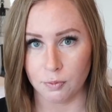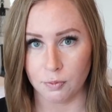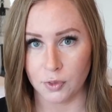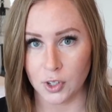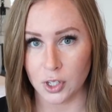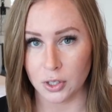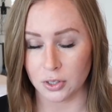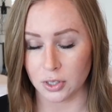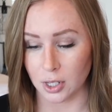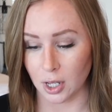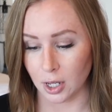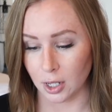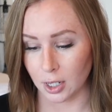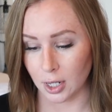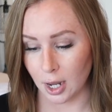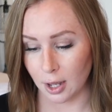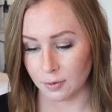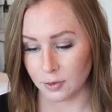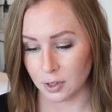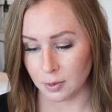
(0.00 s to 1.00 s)
feels young
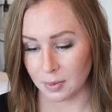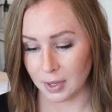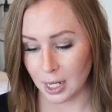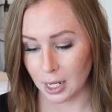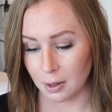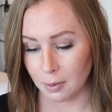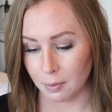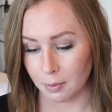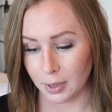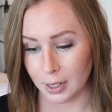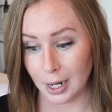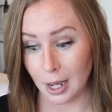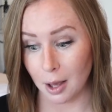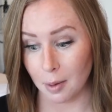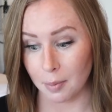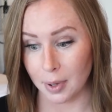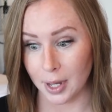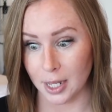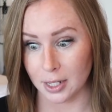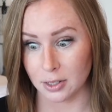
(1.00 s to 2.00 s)
enough to me, but now
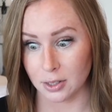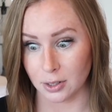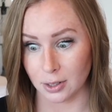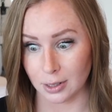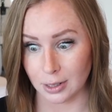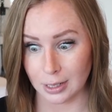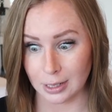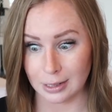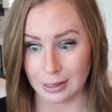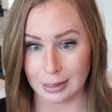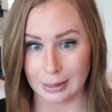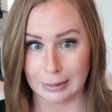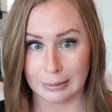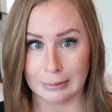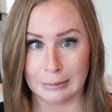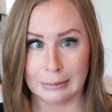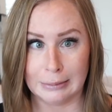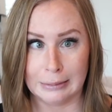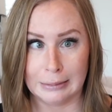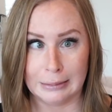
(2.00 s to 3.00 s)
I'm past 30, so.
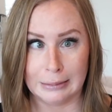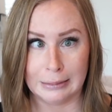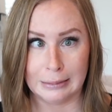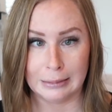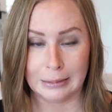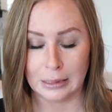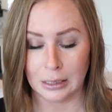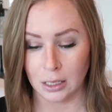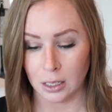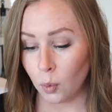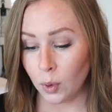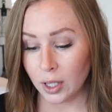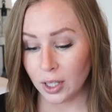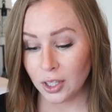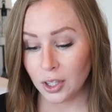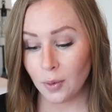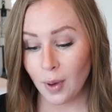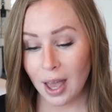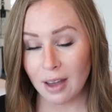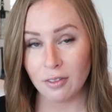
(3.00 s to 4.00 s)
Will
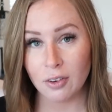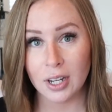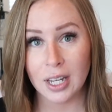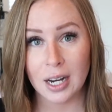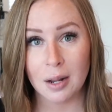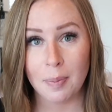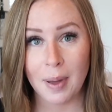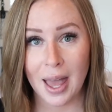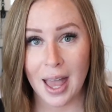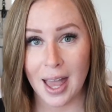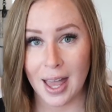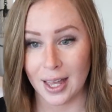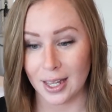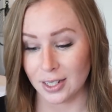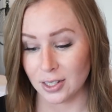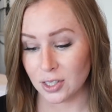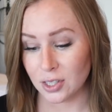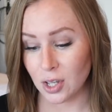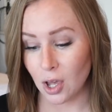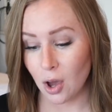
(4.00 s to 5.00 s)
you ever get a
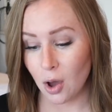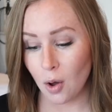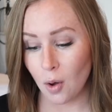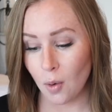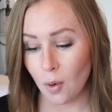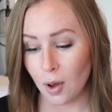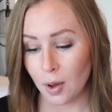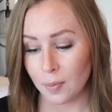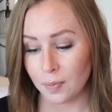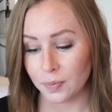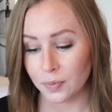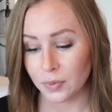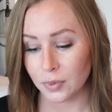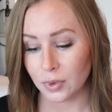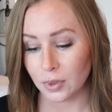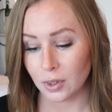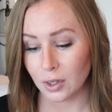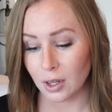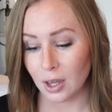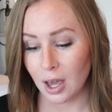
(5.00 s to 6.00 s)
pet? So
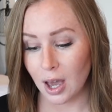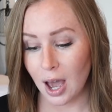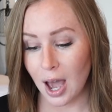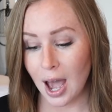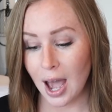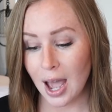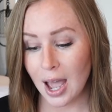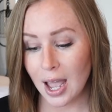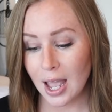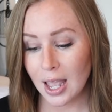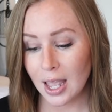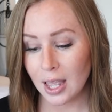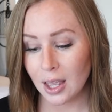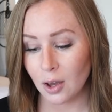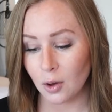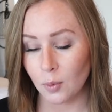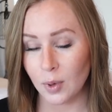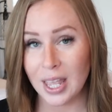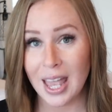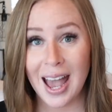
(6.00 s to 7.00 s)

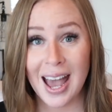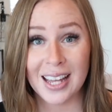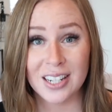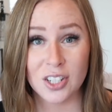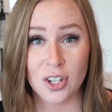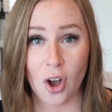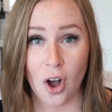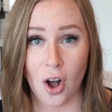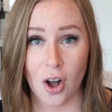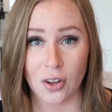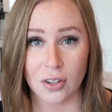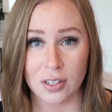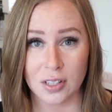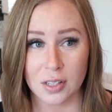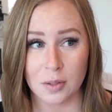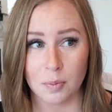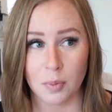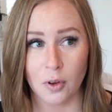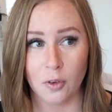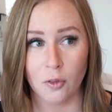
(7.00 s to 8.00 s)
we had
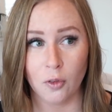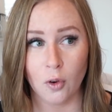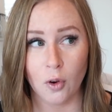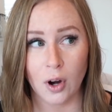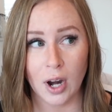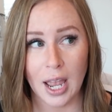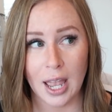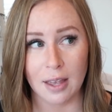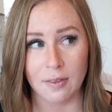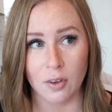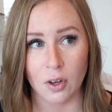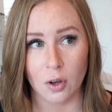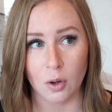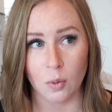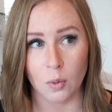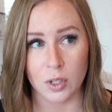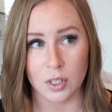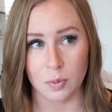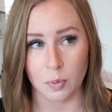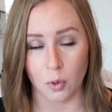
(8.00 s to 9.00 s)
dogs before Ava
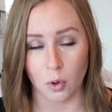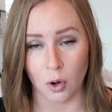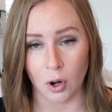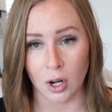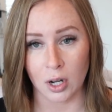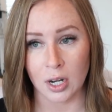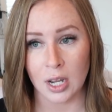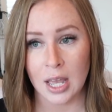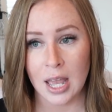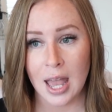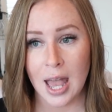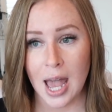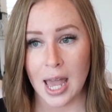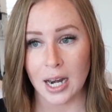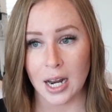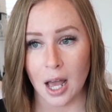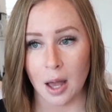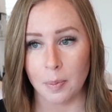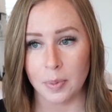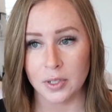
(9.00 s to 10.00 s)
was born,
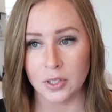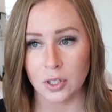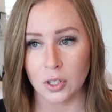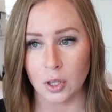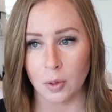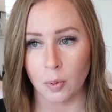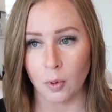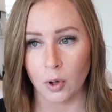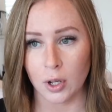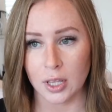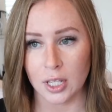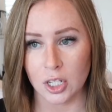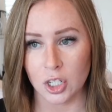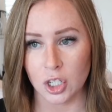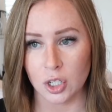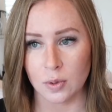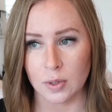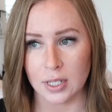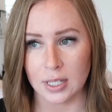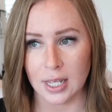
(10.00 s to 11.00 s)
and up until the point that
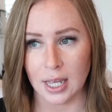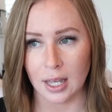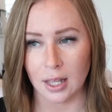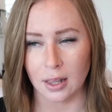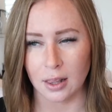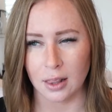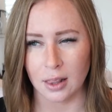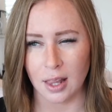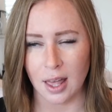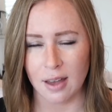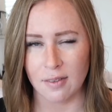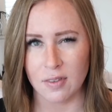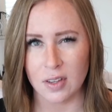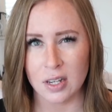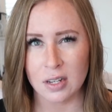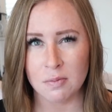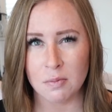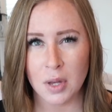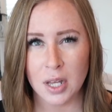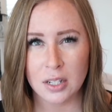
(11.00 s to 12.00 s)
she was like
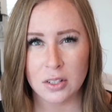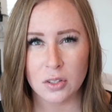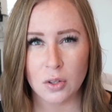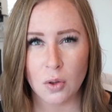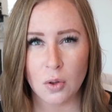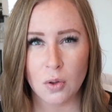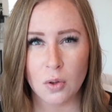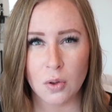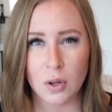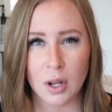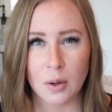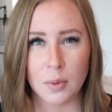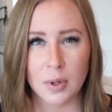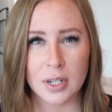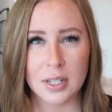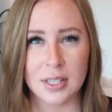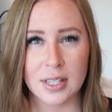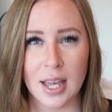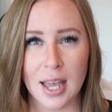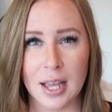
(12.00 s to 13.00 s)
11 months old, I
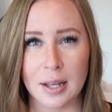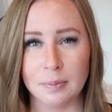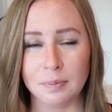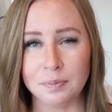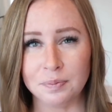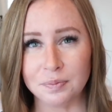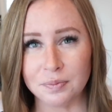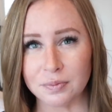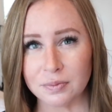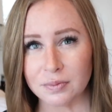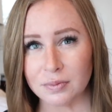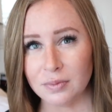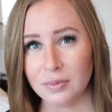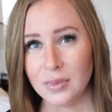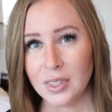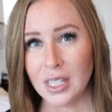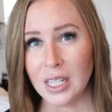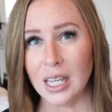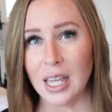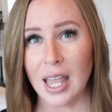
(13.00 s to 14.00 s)
want to say.
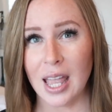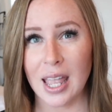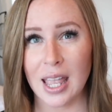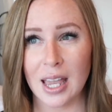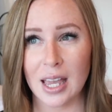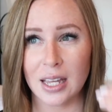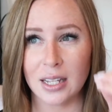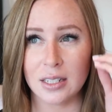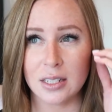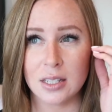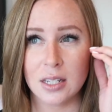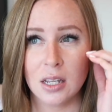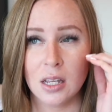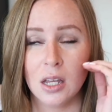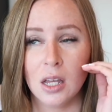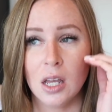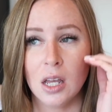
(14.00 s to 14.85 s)
And